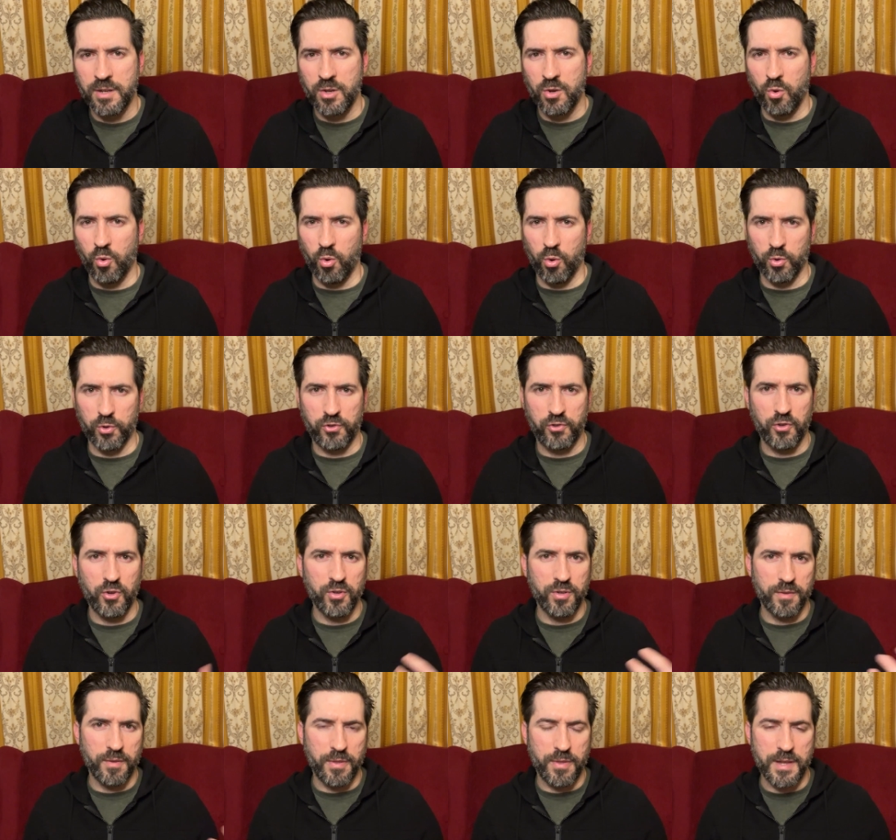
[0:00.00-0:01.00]
or
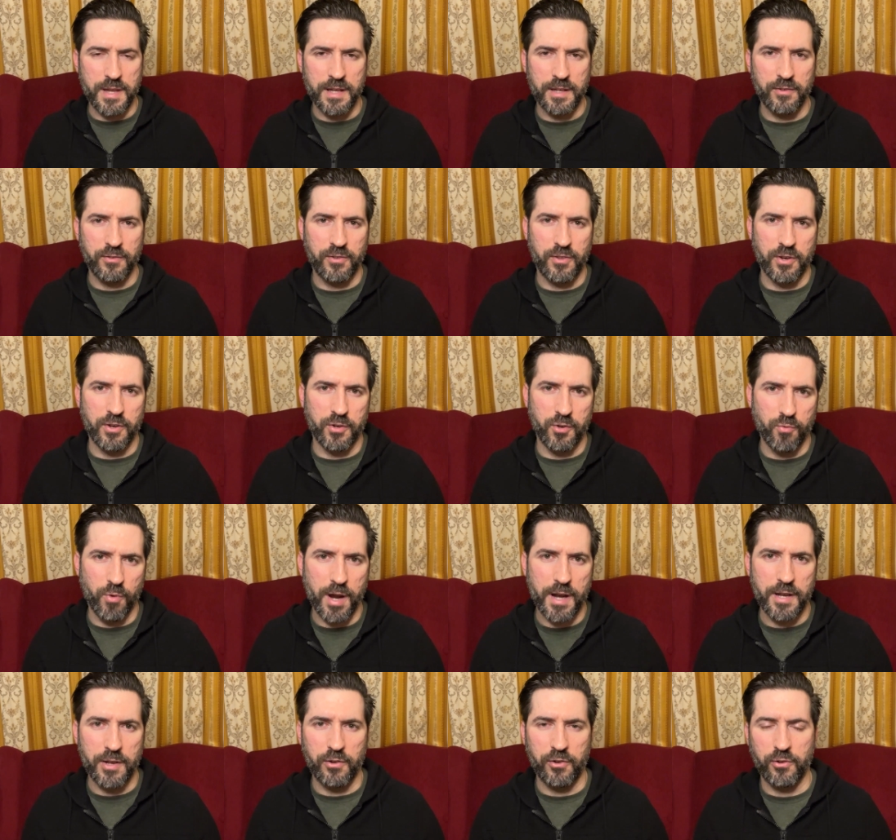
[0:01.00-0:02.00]
certain things that a
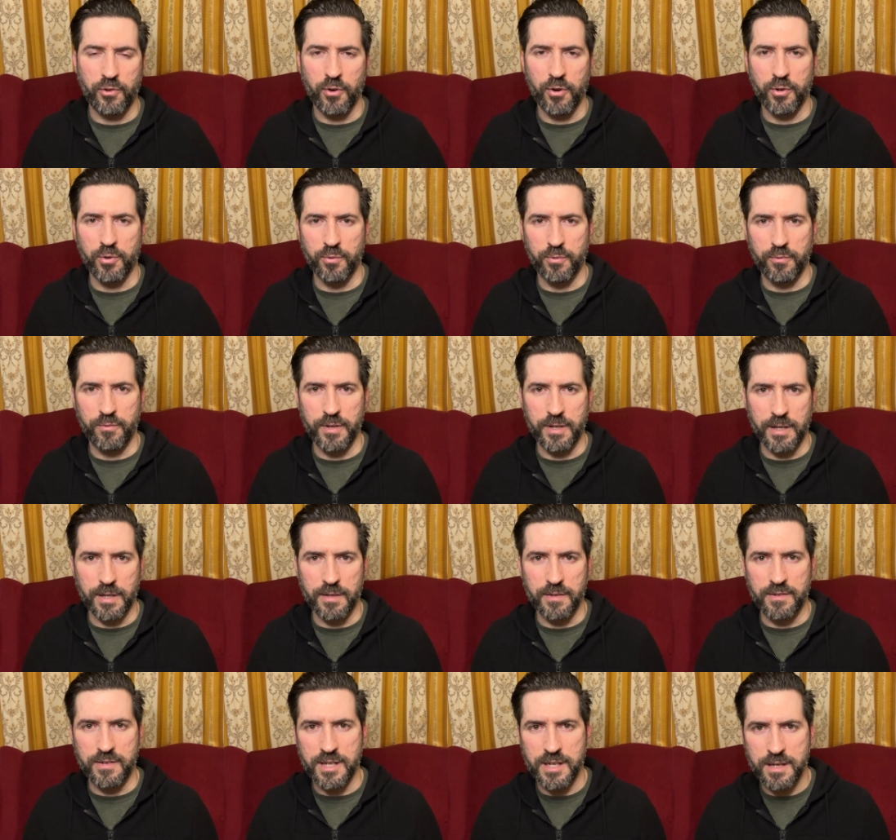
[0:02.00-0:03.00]
great historical figure
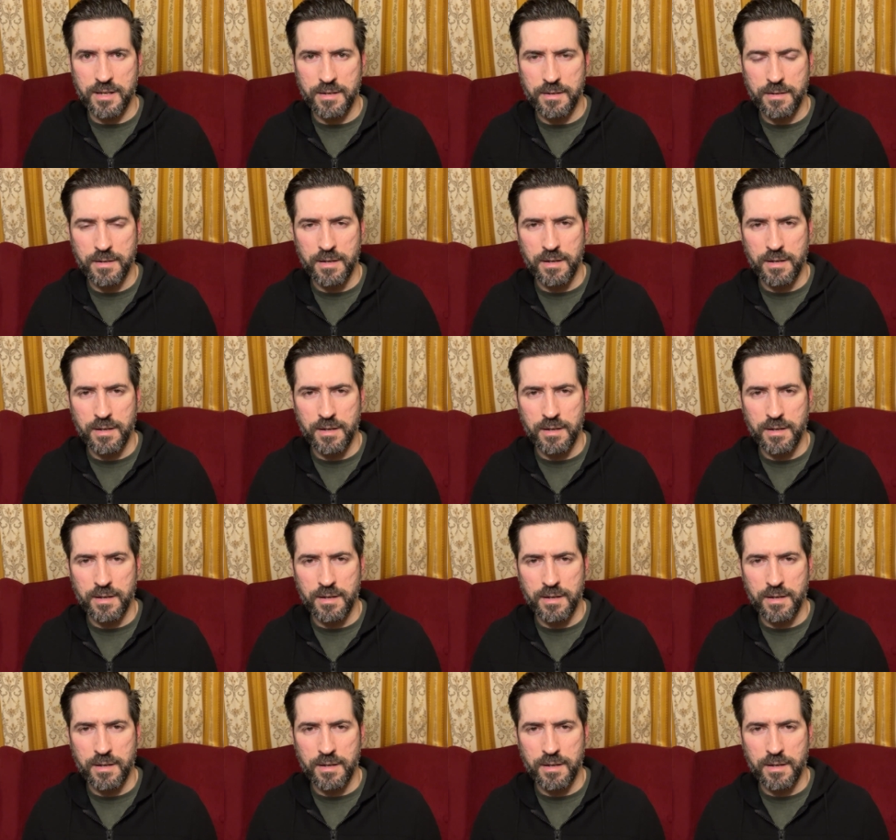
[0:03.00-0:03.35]
did,